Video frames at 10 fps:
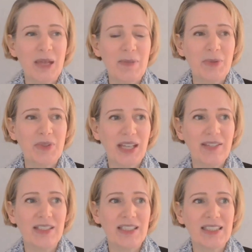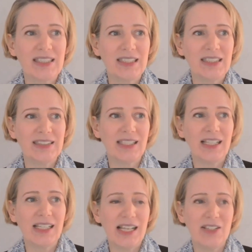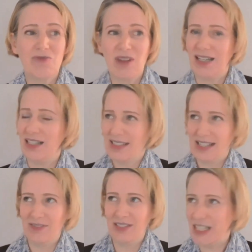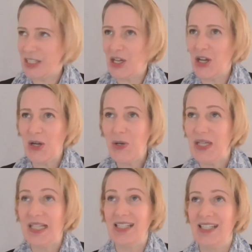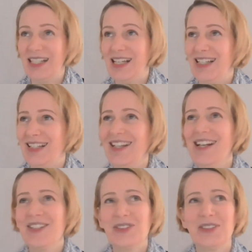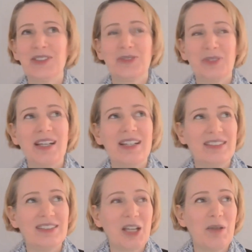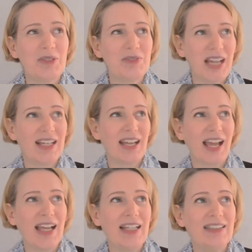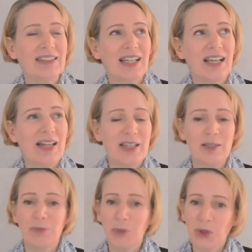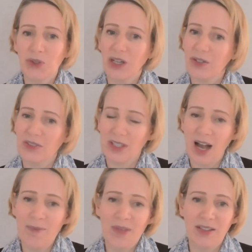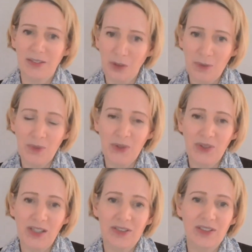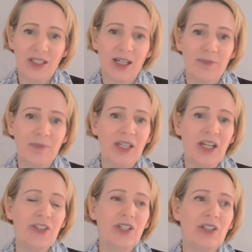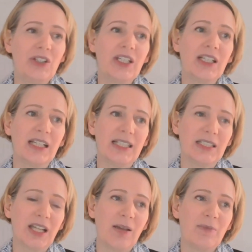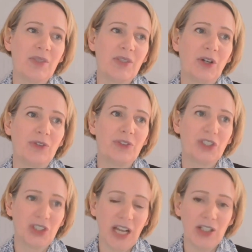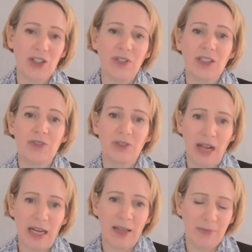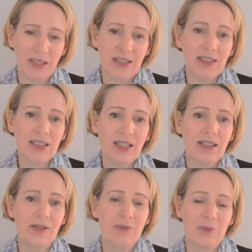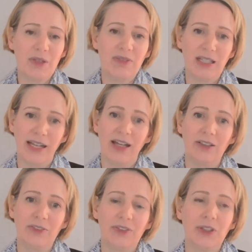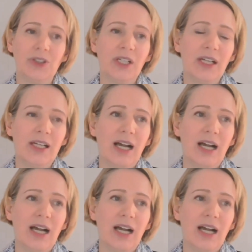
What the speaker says: people saving into DC is relatively new in sort of in terms of decades, and there's more growth to come. There's a lot more growth to come. So looking at in terms of trajectory of development, I think would be really helpful.